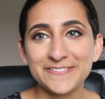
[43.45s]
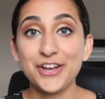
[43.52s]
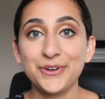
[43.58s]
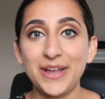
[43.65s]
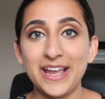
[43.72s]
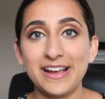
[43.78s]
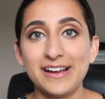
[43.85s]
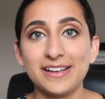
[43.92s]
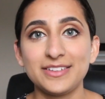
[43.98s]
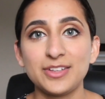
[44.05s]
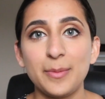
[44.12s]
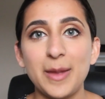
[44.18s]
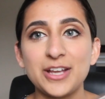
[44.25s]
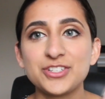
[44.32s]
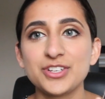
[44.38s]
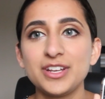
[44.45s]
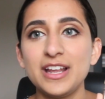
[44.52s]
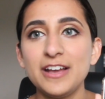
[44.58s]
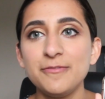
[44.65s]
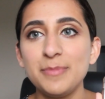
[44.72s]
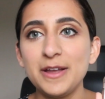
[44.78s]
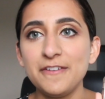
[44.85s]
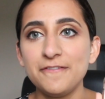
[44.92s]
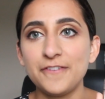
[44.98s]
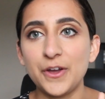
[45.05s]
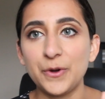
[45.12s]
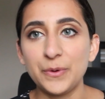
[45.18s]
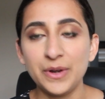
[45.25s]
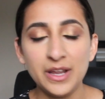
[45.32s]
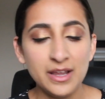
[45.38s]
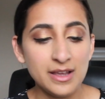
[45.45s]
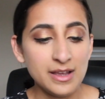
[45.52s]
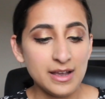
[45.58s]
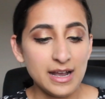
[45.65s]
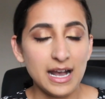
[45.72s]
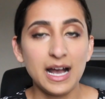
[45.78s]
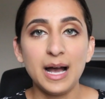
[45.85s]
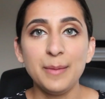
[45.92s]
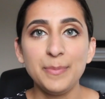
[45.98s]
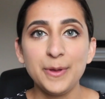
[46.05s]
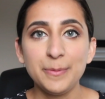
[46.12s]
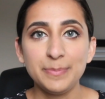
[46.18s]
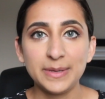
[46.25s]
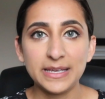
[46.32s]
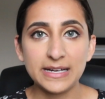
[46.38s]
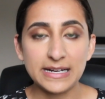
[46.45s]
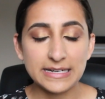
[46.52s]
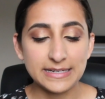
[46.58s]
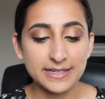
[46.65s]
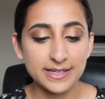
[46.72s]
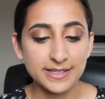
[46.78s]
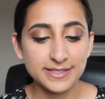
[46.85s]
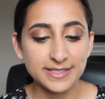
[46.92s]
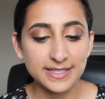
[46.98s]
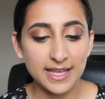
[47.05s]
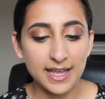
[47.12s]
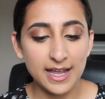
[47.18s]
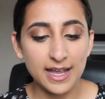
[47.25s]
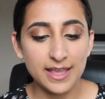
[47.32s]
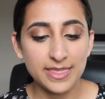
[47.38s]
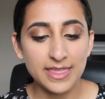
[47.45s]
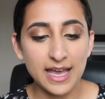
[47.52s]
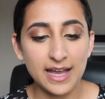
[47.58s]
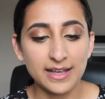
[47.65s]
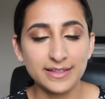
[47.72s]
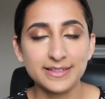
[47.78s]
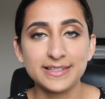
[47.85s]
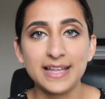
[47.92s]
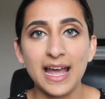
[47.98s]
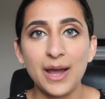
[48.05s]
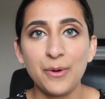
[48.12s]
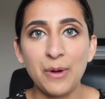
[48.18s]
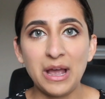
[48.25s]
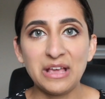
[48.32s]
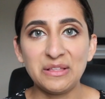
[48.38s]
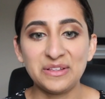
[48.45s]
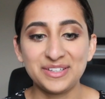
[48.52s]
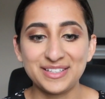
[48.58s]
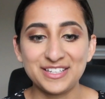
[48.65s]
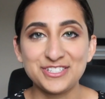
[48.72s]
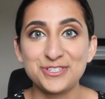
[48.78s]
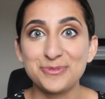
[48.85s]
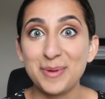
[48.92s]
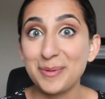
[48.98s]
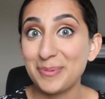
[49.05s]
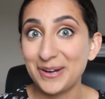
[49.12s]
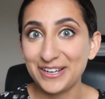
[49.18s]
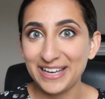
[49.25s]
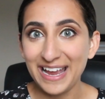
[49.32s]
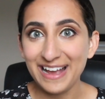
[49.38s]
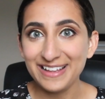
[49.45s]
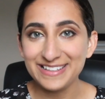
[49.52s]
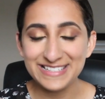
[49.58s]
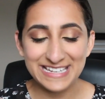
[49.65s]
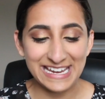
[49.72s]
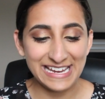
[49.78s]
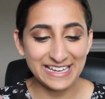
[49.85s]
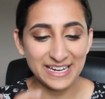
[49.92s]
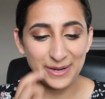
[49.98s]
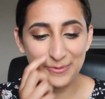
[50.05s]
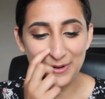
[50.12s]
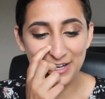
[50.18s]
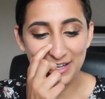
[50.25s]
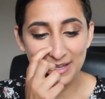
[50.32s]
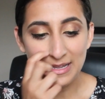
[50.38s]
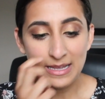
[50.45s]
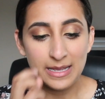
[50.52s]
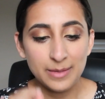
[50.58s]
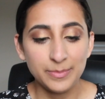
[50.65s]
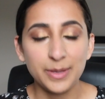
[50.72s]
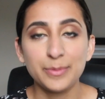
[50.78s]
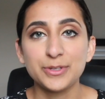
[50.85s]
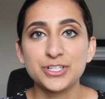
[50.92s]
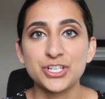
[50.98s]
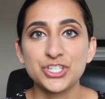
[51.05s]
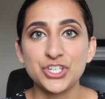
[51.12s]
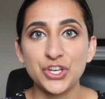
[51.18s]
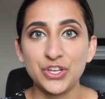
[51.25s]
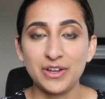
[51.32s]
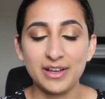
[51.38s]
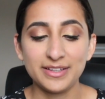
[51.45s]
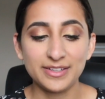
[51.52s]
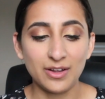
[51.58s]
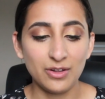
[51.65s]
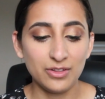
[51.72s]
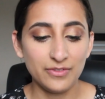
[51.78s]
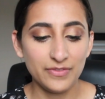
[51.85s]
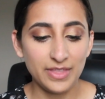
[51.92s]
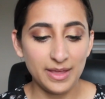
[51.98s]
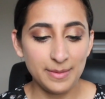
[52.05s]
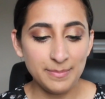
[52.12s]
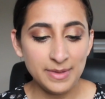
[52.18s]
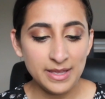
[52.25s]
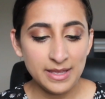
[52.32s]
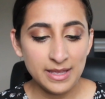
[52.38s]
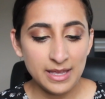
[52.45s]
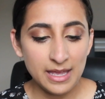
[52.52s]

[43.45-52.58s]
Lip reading: Okay guys, so I'm actually gonna have my phone up because that's how I listen to my podcast, and I want to be able to show you guys all of them.